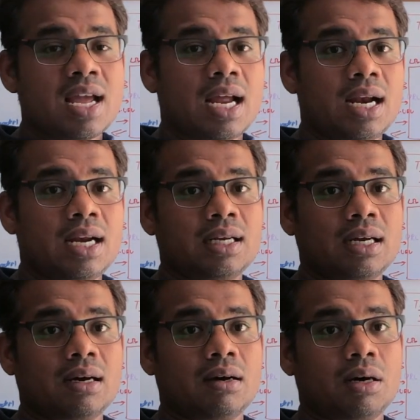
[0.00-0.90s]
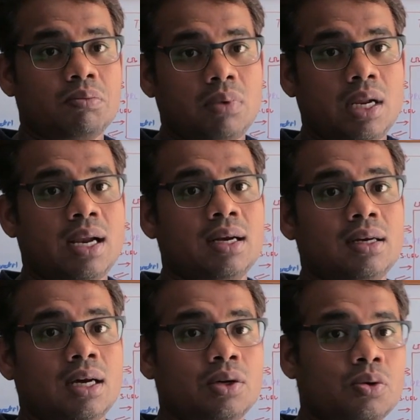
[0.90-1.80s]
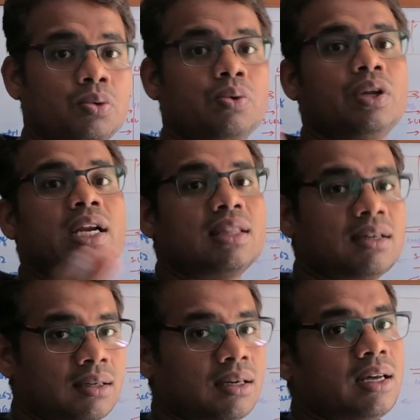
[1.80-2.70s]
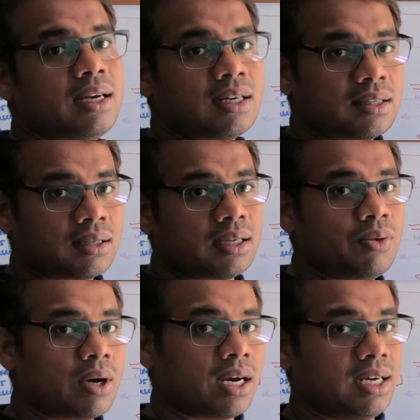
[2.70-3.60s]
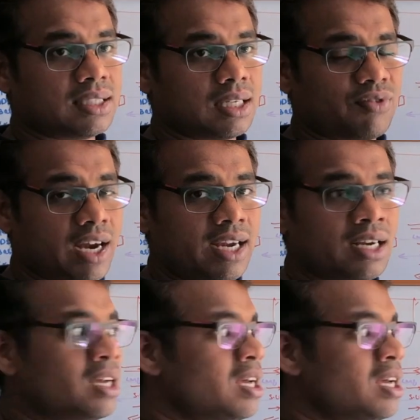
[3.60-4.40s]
and to read the URL itself, right?